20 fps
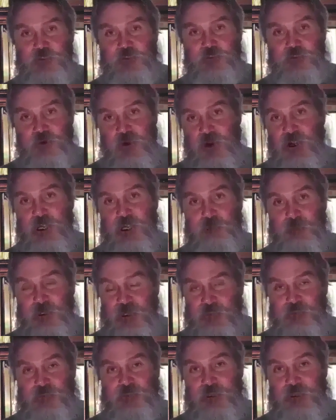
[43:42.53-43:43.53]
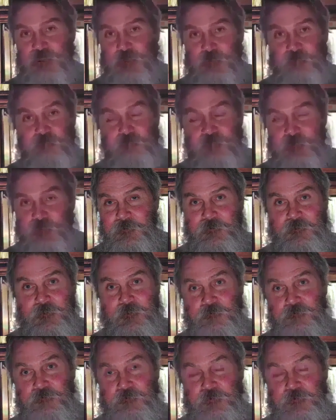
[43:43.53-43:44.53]
That's where he's described,
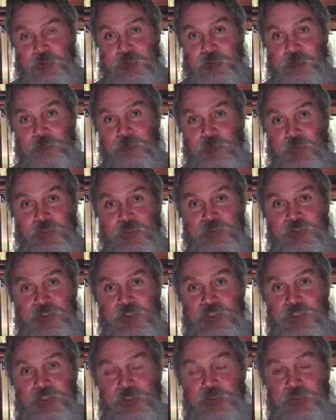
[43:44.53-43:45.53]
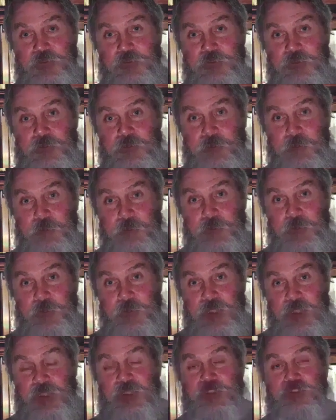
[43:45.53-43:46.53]
Isaiah 53. What does he
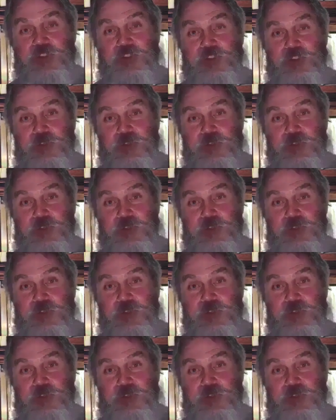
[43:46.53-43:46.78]
do?